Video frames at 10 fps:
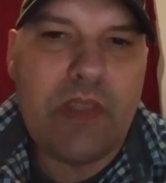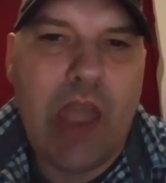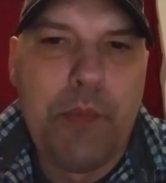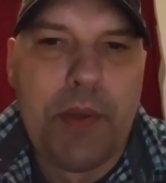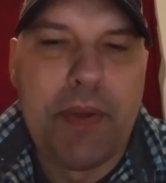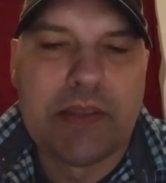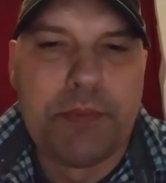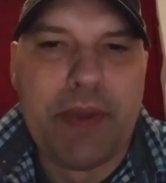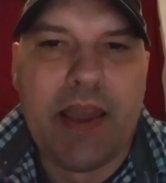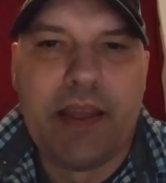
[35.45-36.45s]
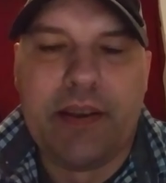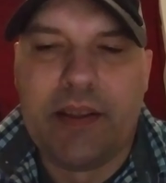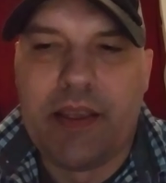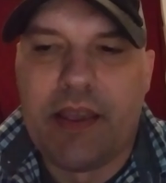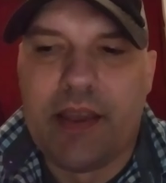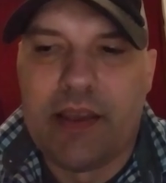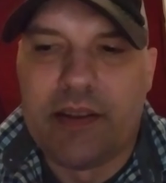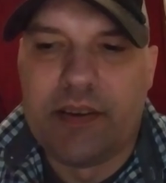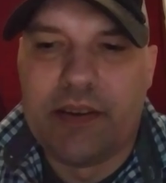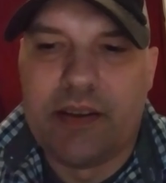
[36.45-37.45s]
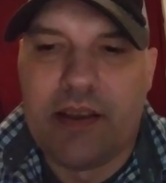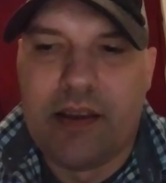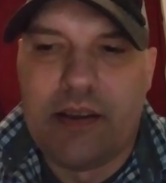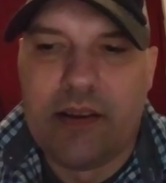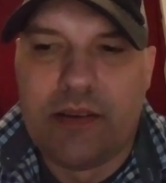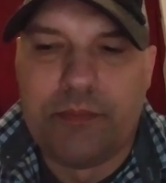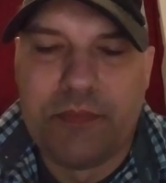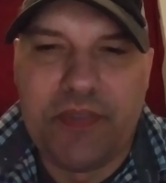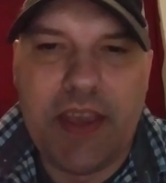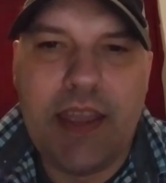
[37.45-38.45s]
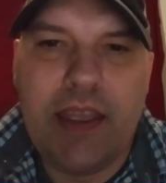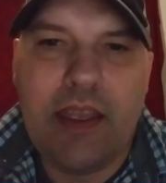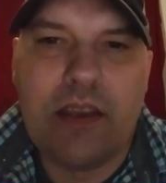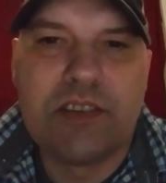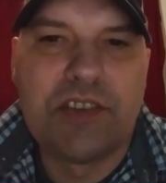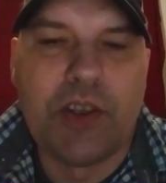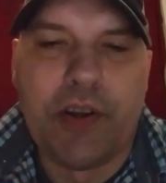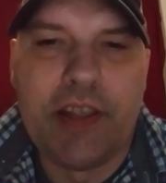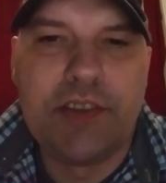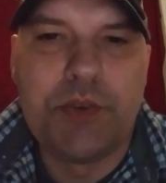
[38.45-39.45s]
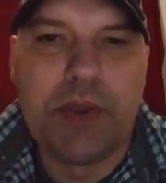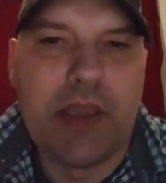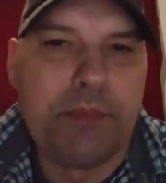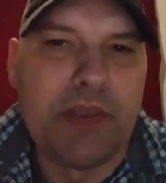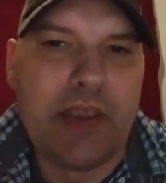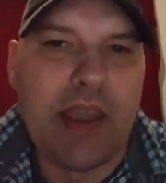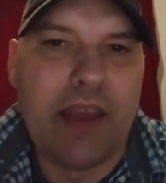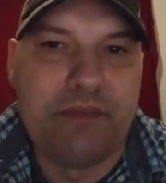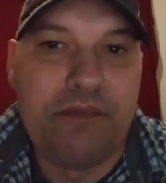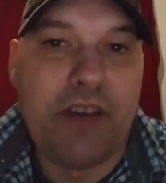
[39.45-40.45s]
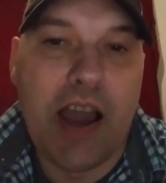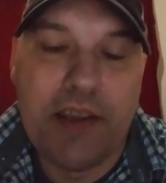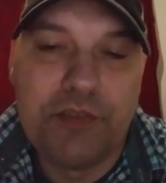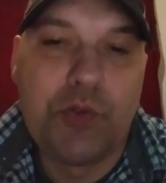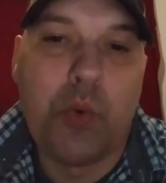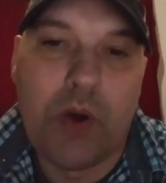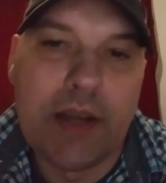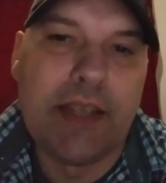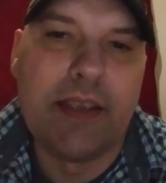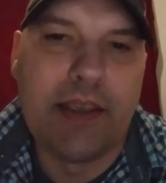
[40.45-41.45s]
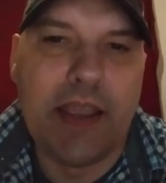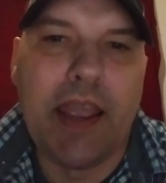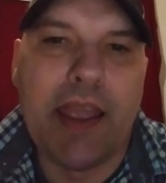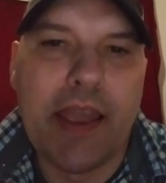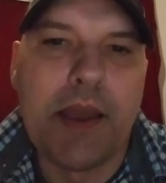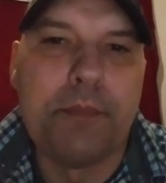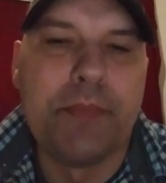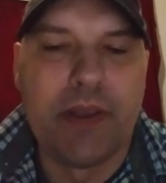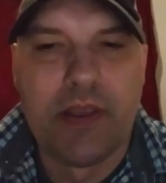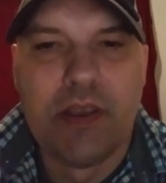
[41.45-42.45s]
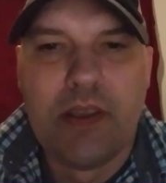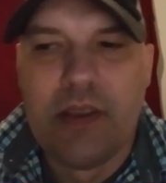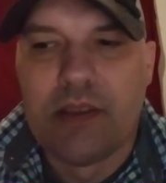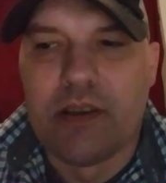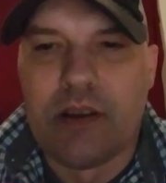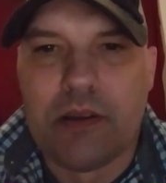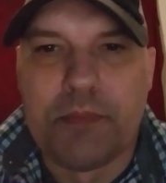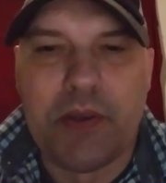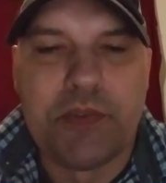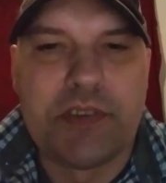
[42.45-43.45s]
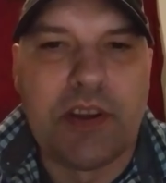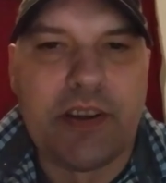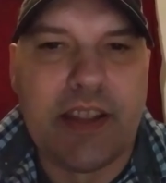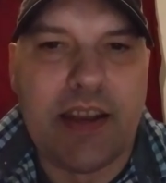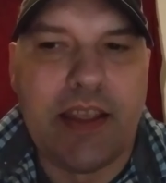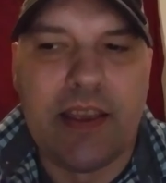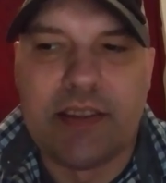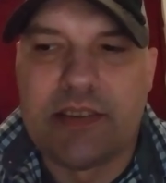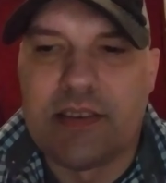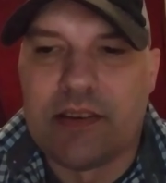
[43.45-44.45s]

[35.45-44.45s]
I went back to bed and um, they started to hit me at 5.20 a.m. Um, I was starting to get hit.